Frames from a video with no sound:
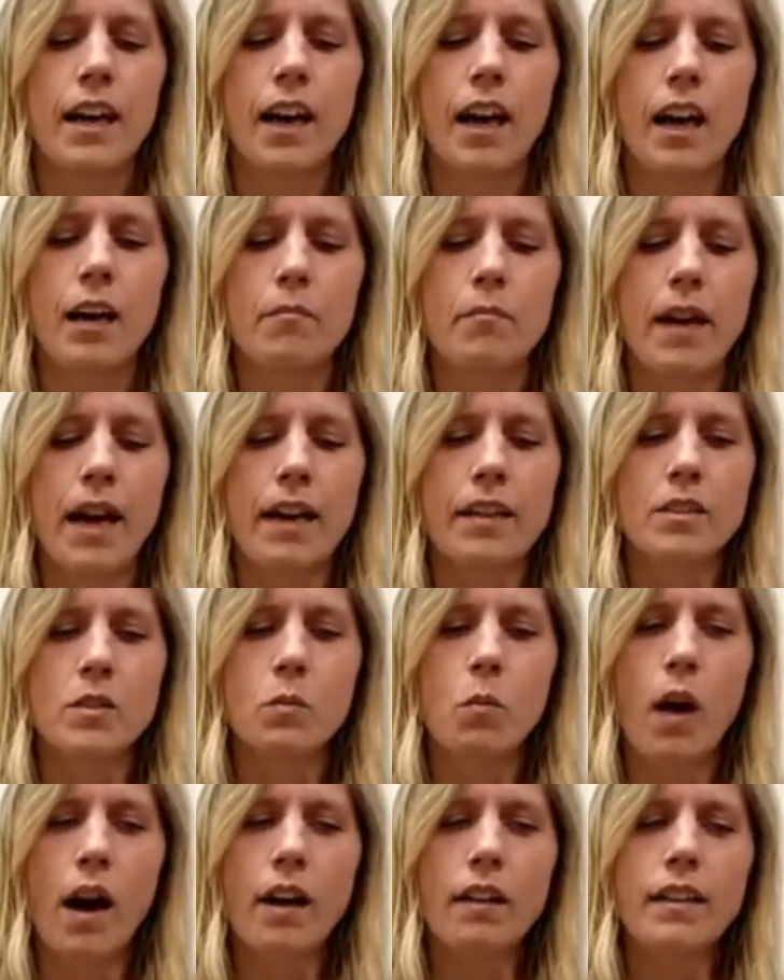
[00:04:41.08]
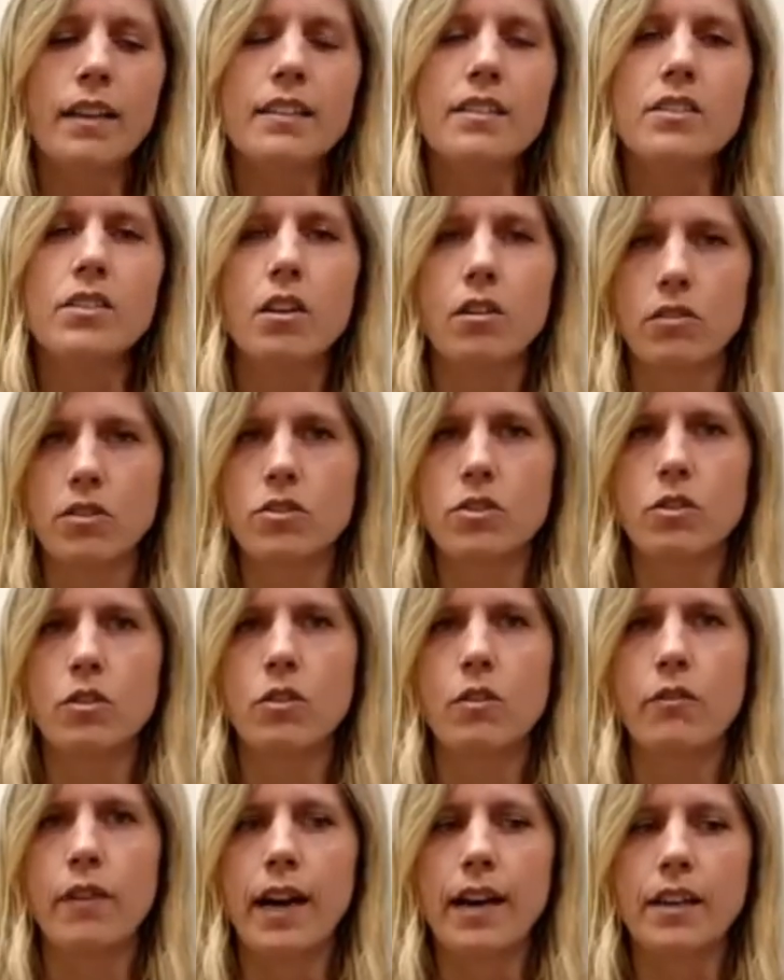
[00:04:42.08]
um, as well as
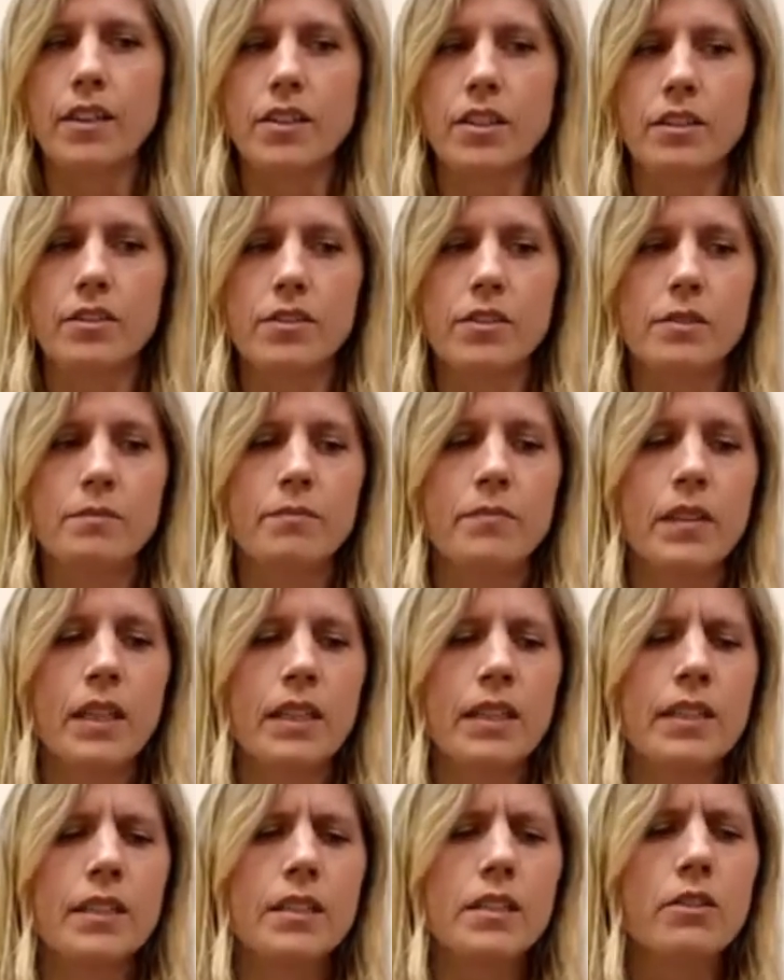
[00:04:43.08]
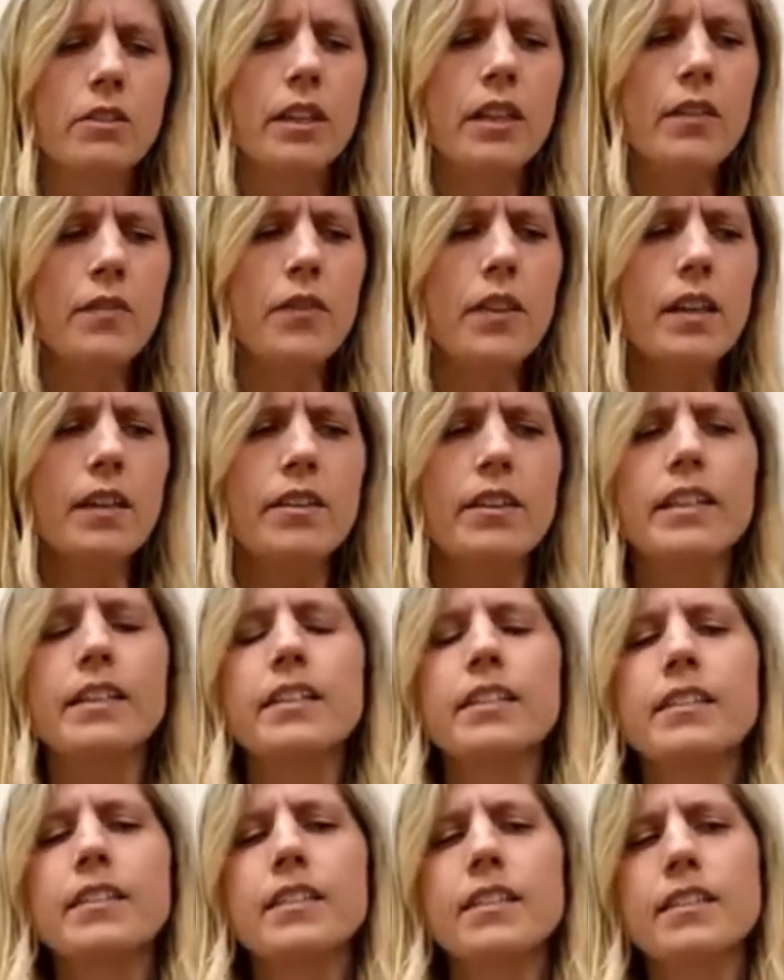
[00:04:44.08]
cultural factors. So if there
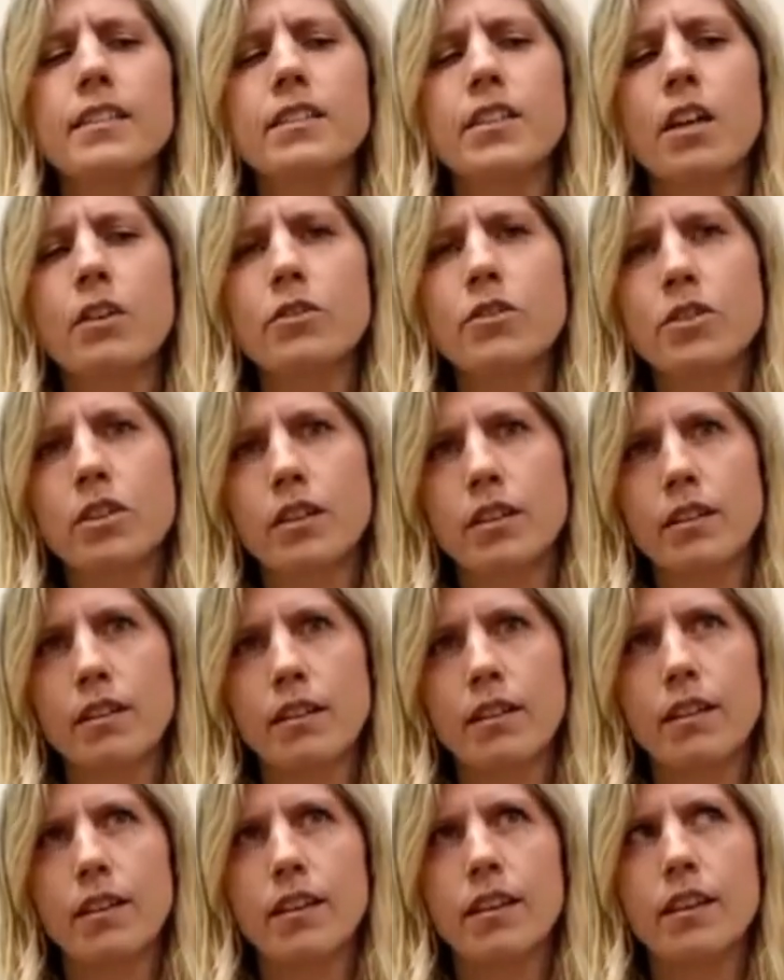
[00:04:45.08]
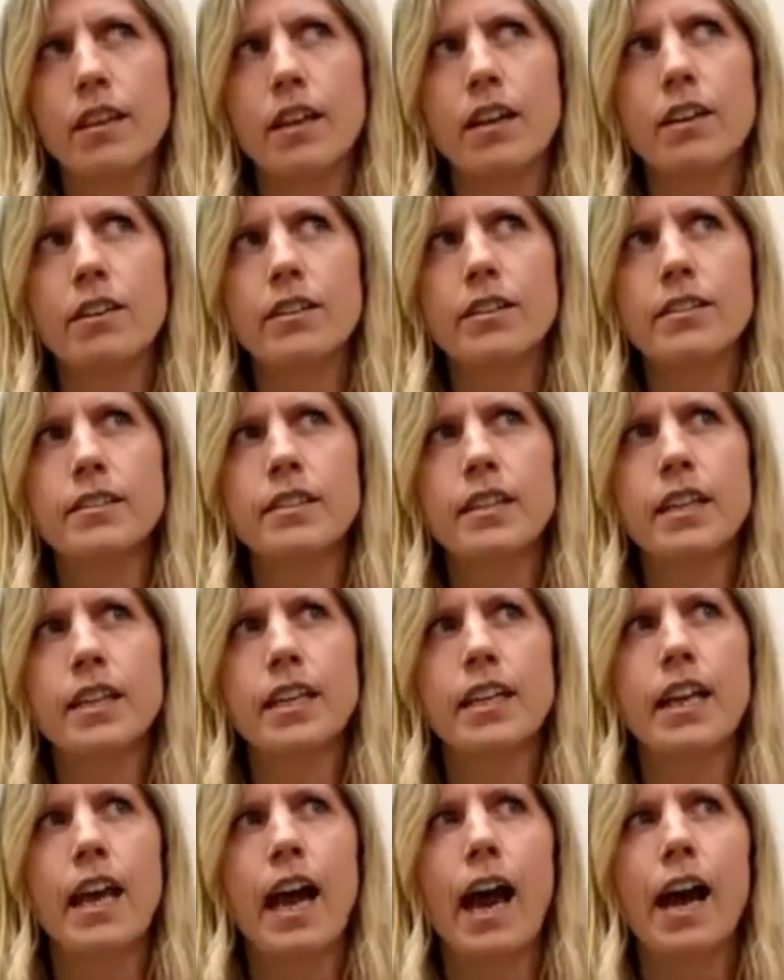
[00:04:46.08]
is this notion that there is
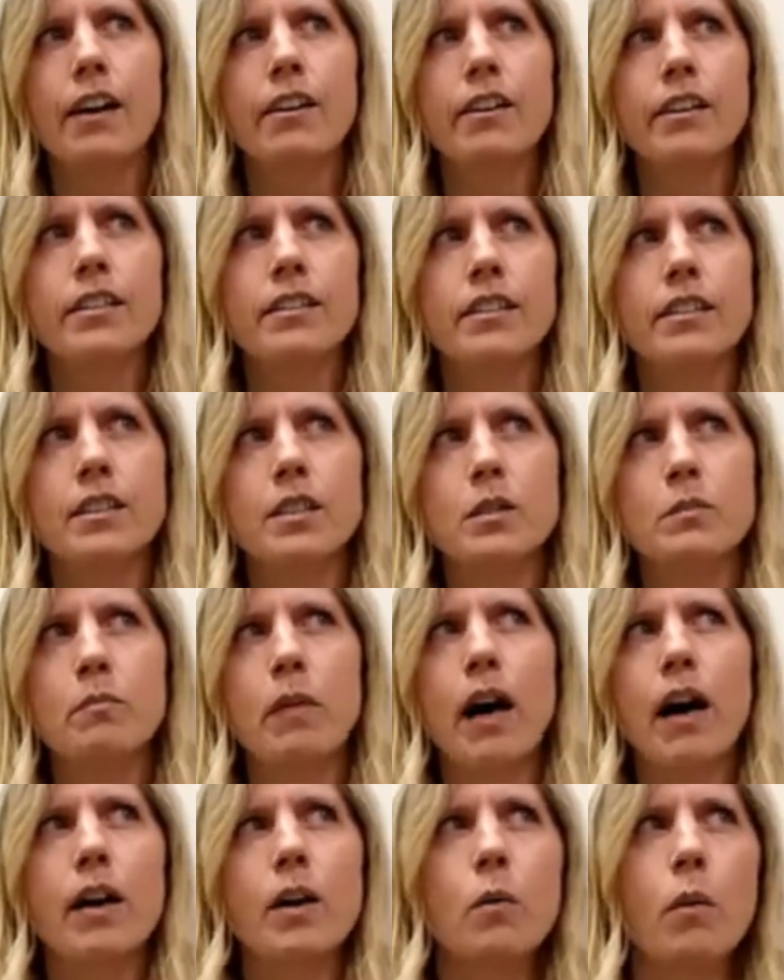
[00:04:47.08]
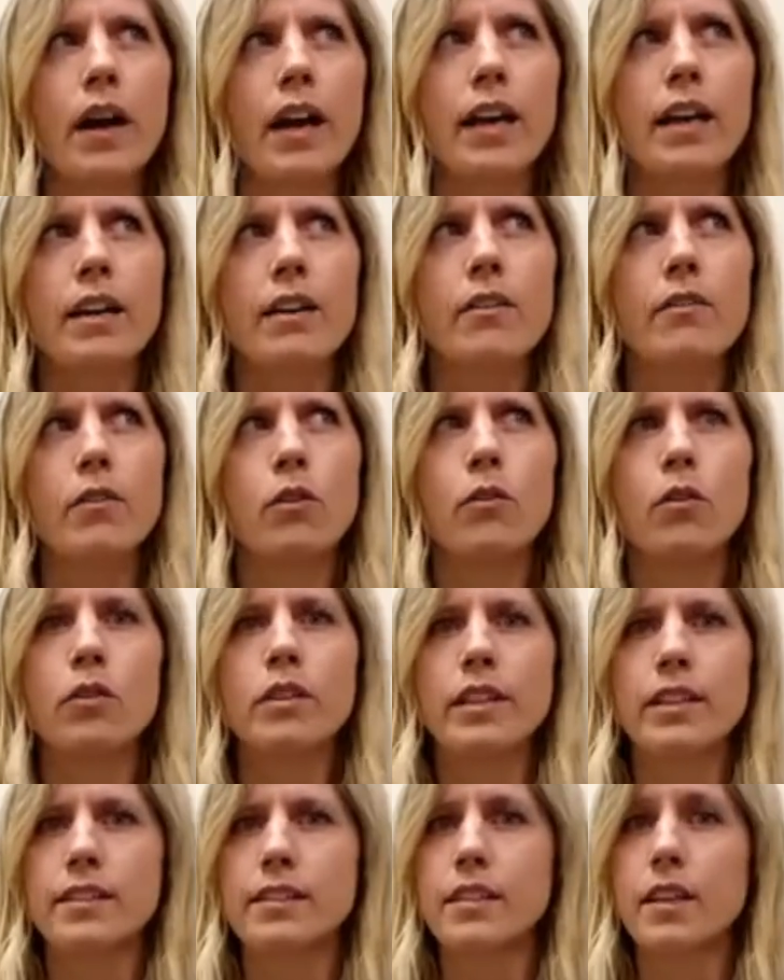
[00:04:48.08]
inheritance by way of all
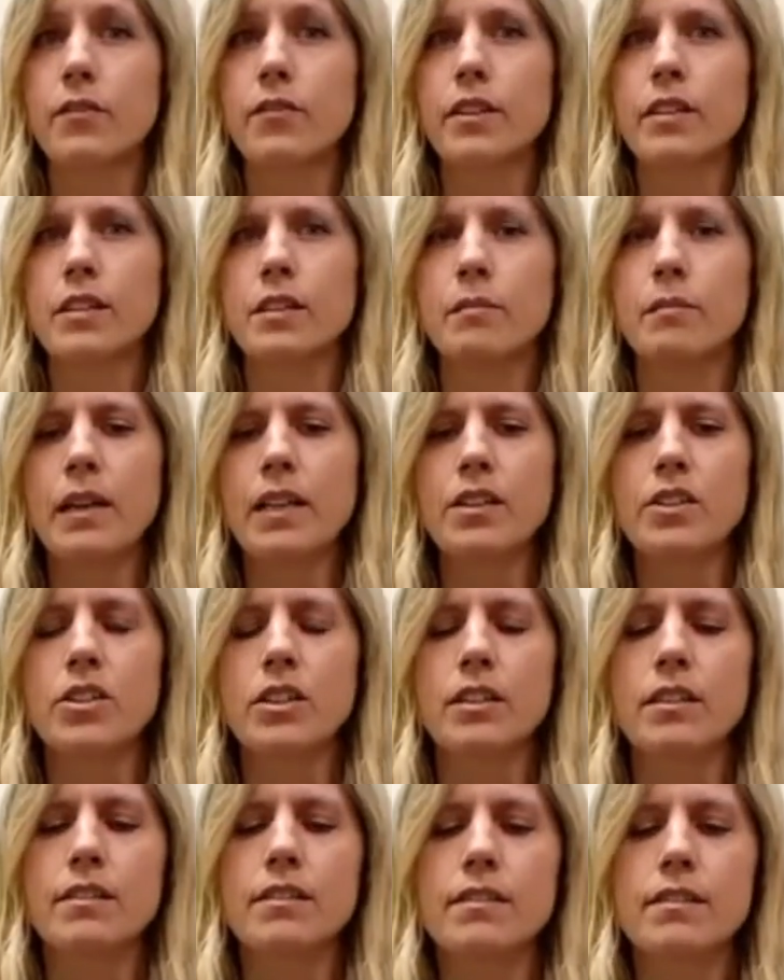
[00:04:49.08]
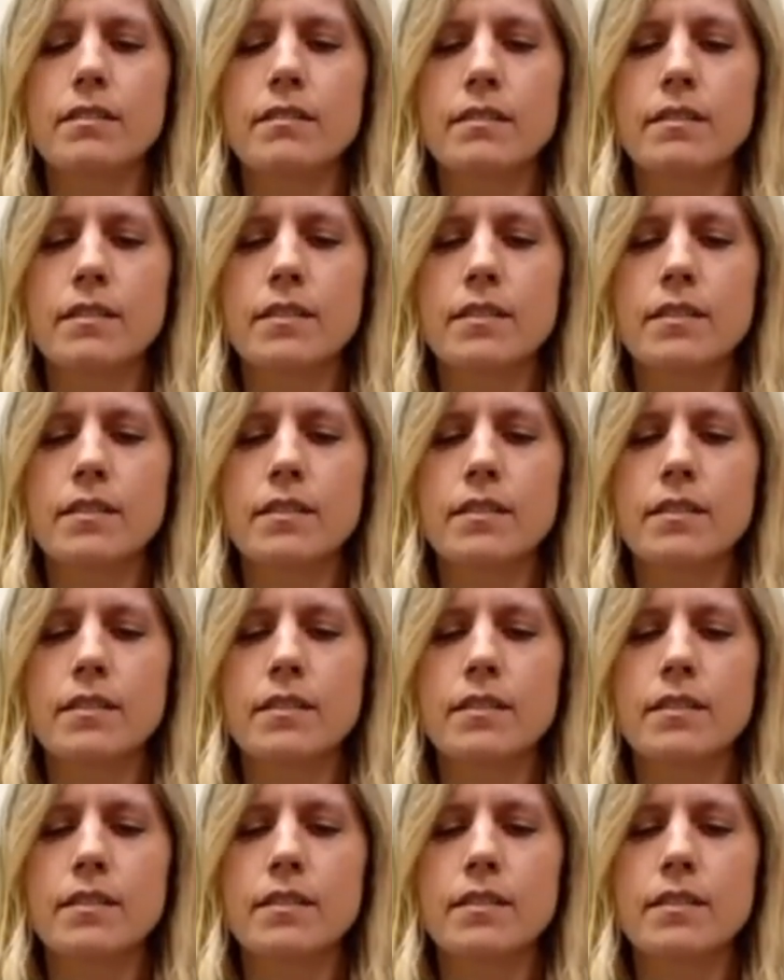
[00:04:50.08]
these different dimensions,